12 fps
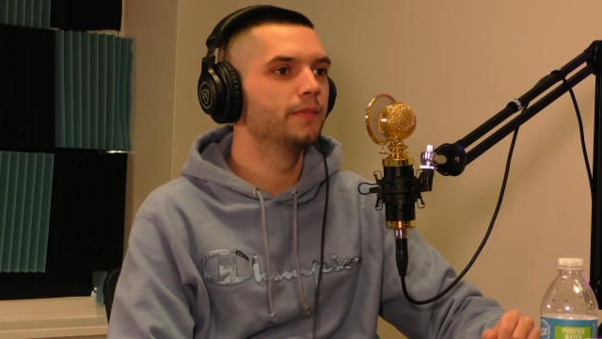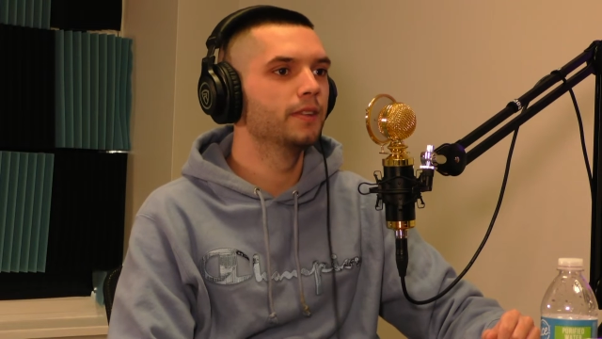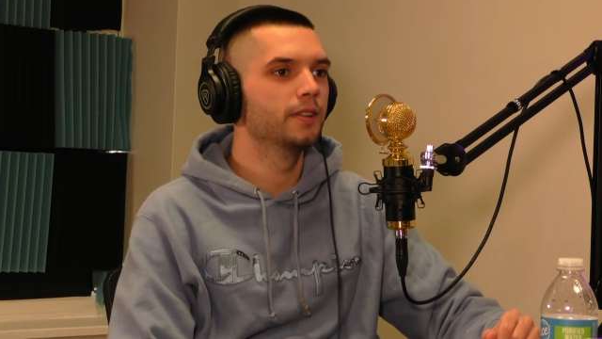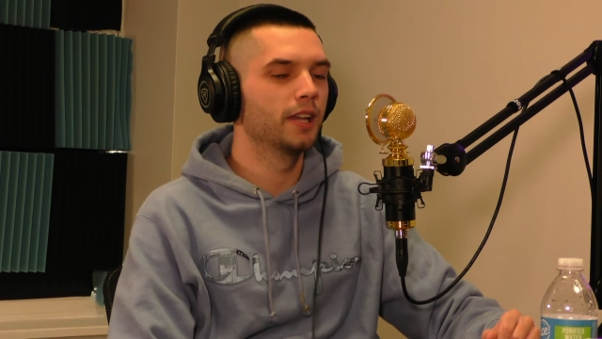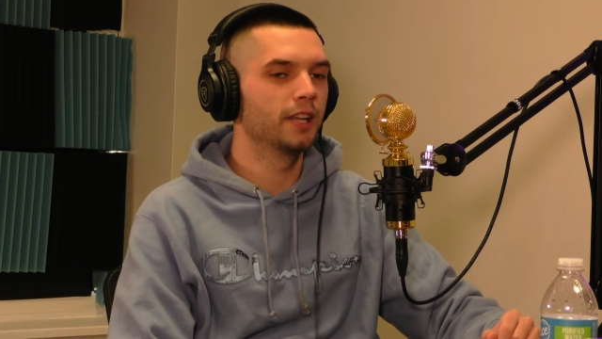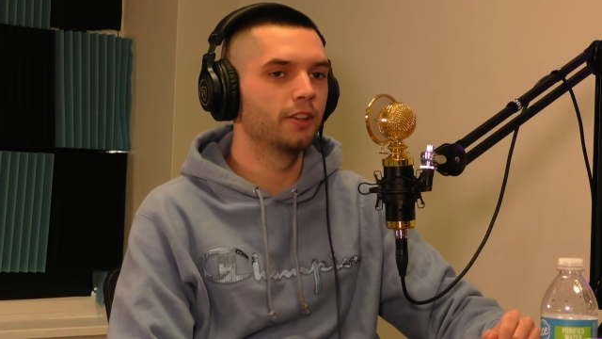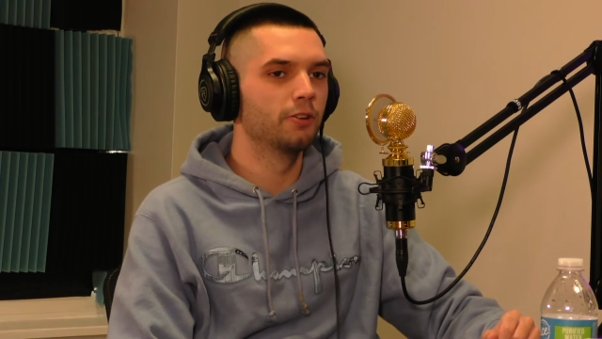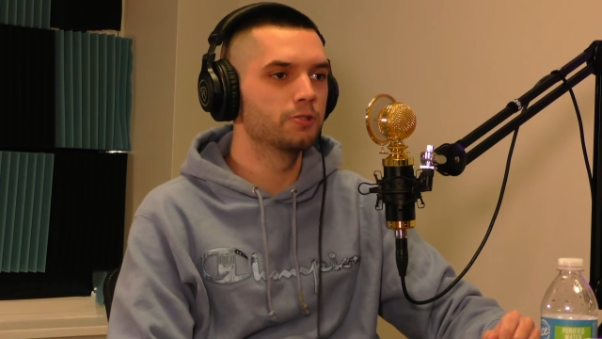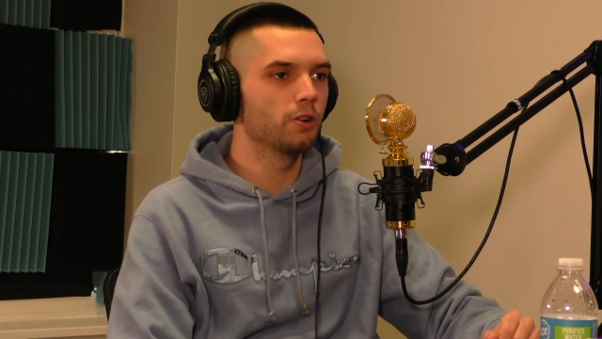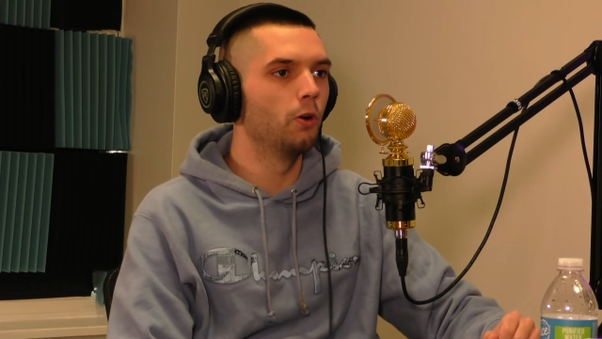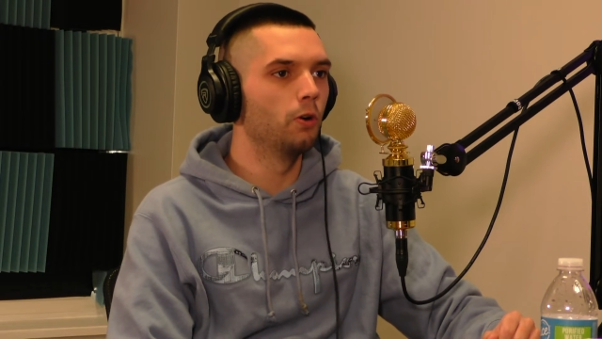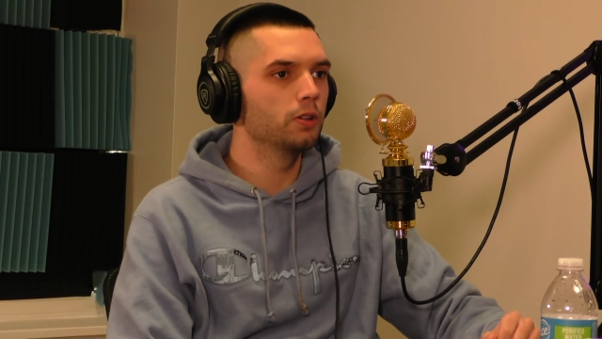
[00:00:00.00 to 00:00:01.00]
All like right. those
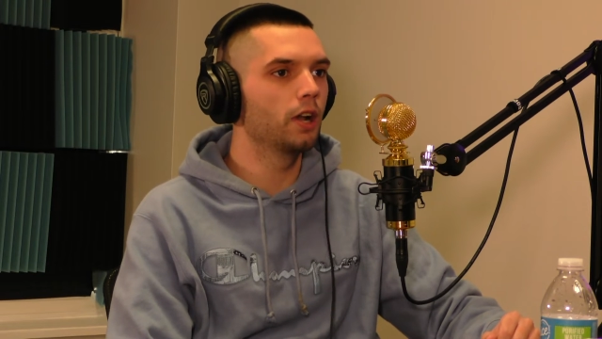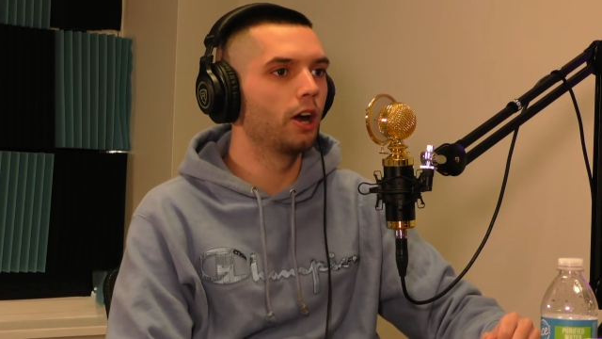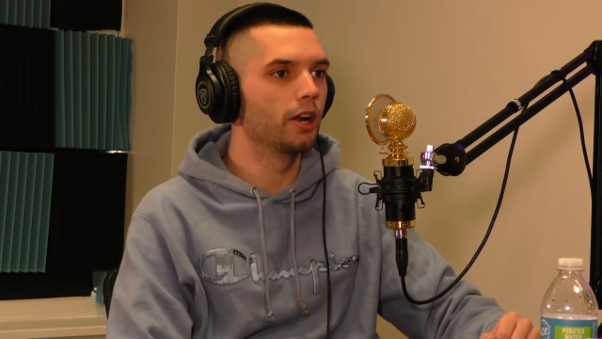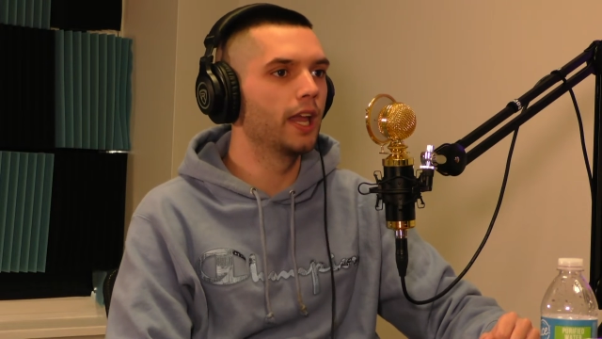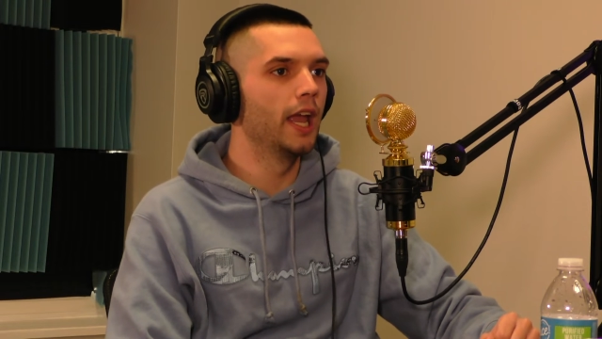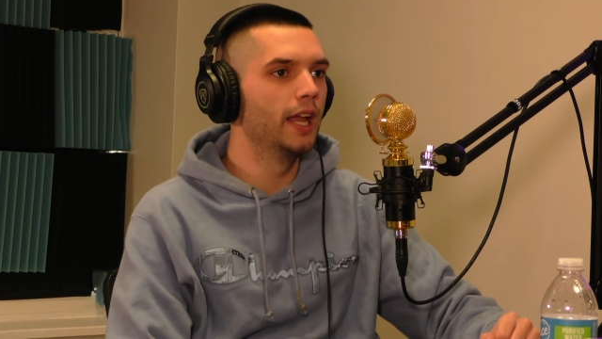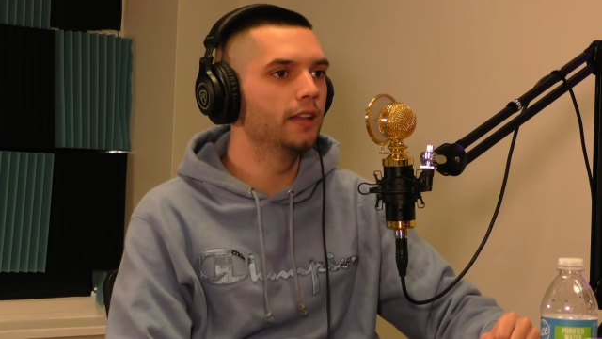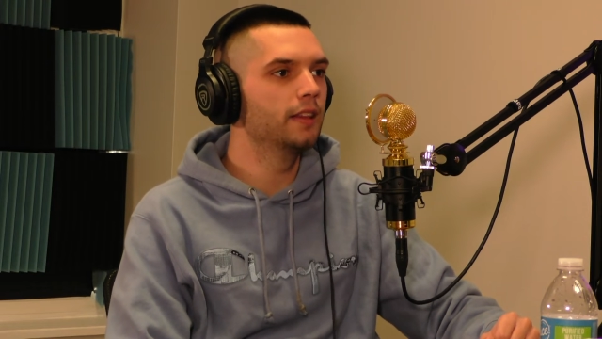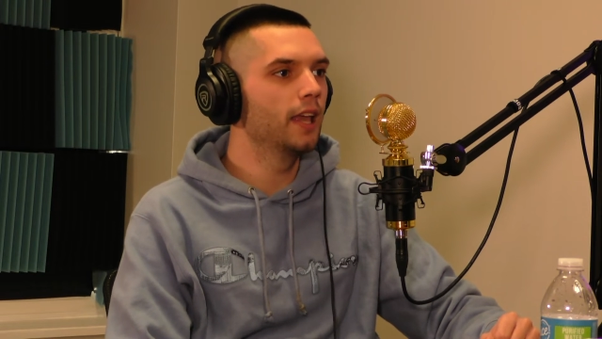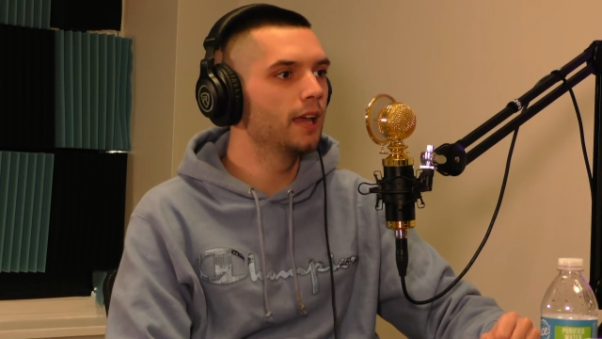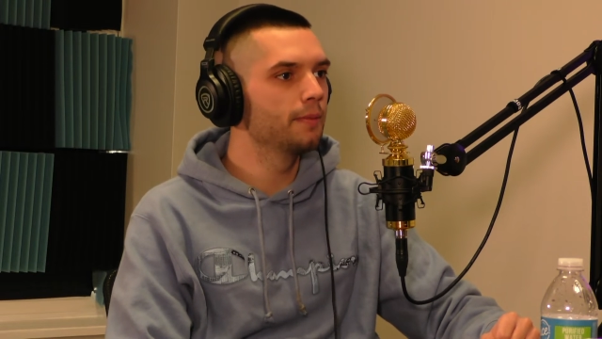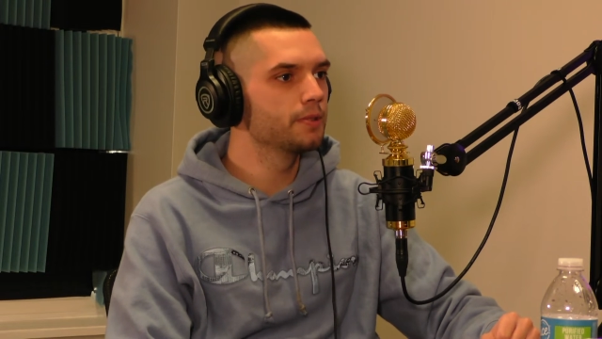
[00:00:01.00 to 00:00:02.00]
old arcade
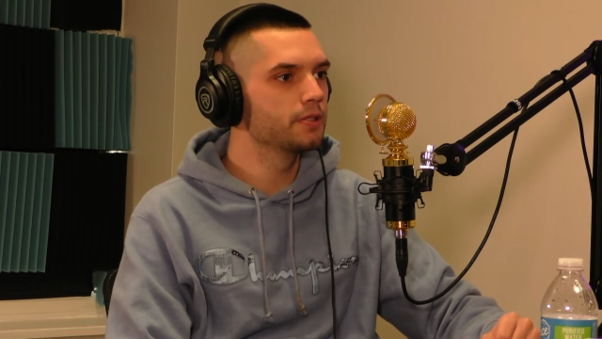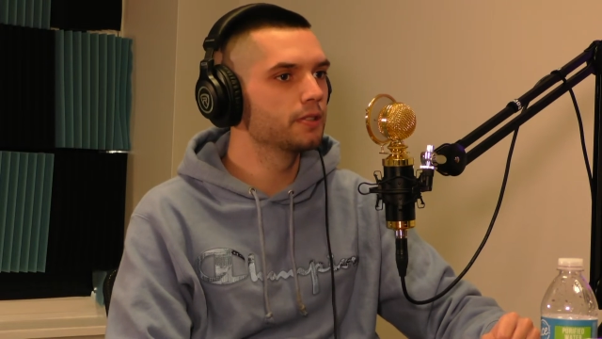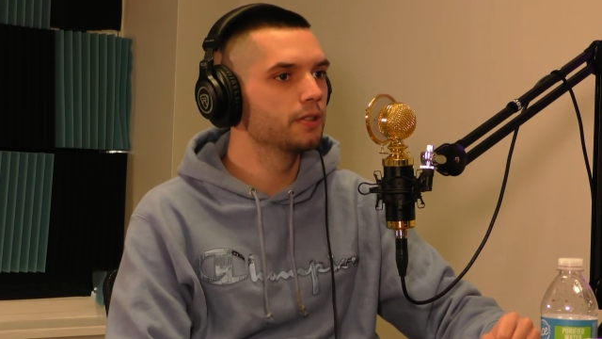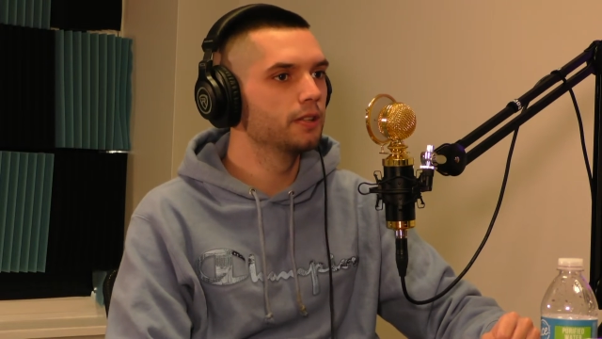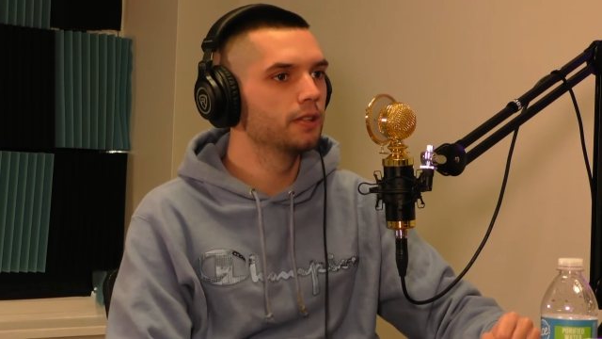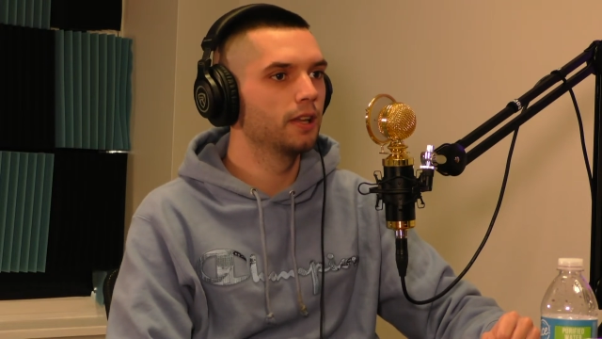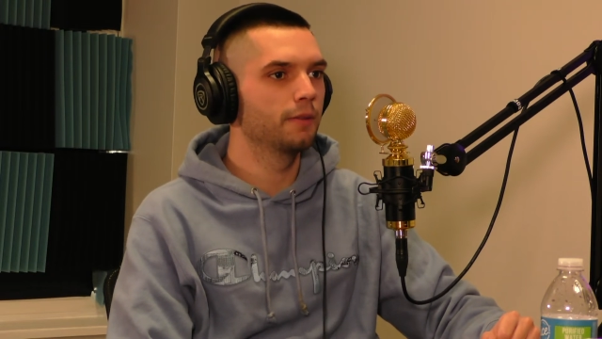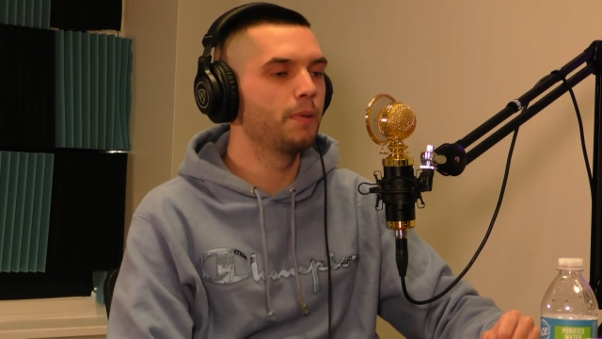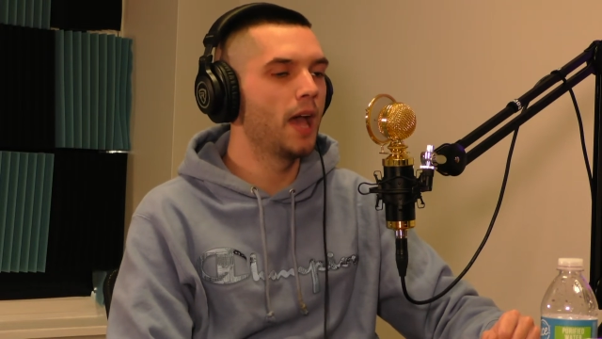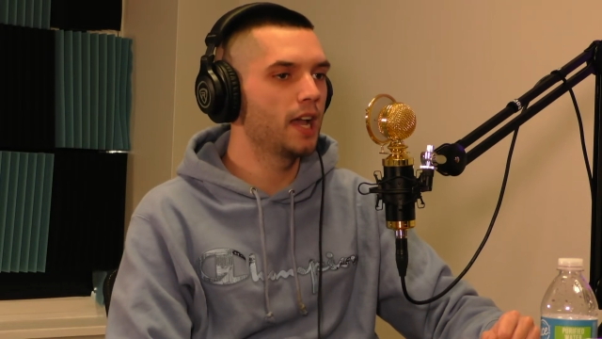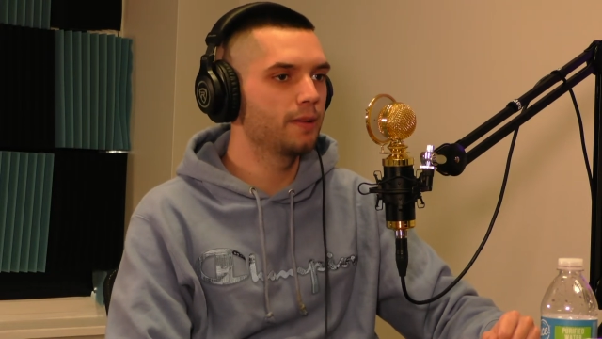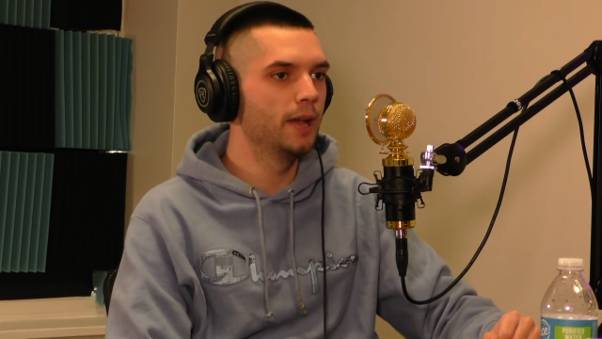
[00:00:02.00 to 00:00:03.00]
games, yeah,
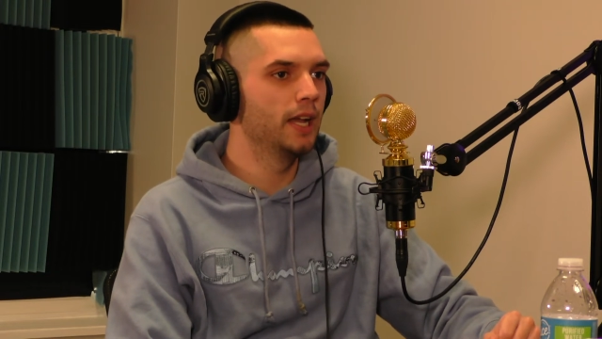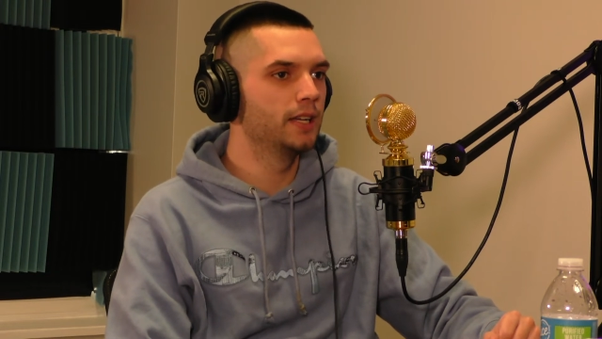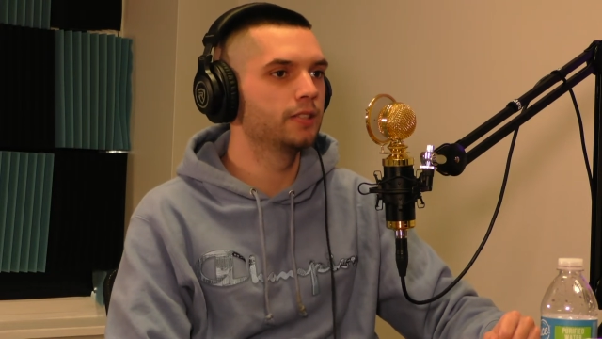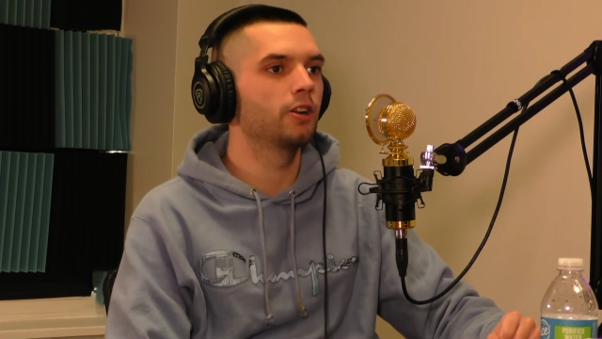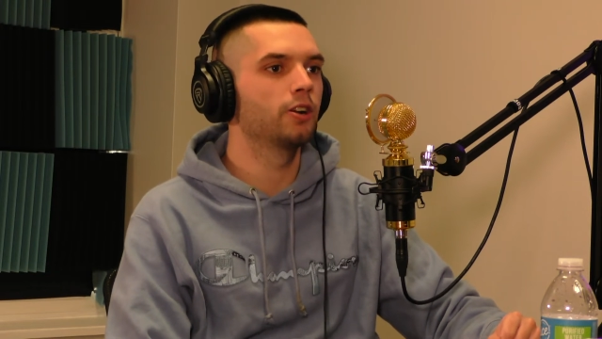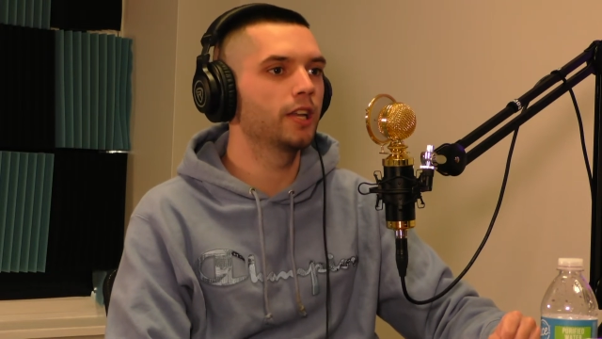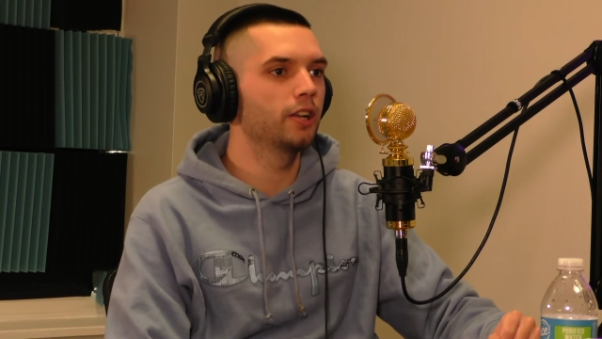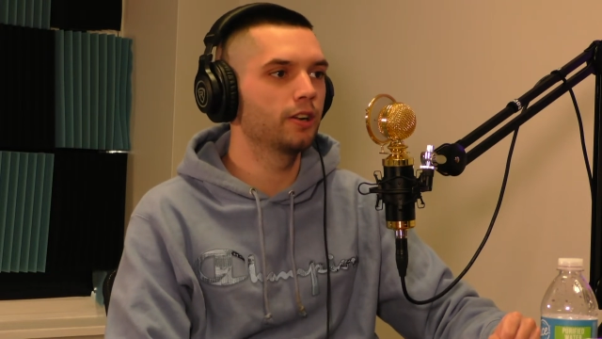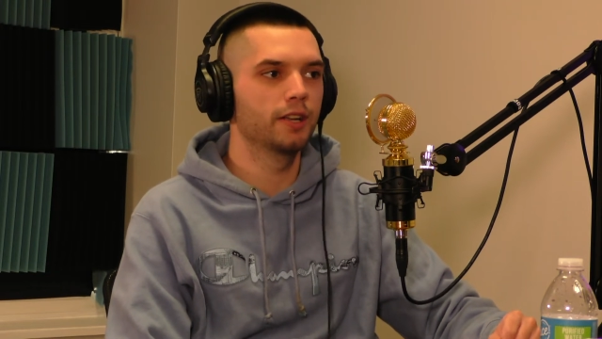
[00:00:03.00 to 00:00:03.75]
Pac Man and Donkey Kong.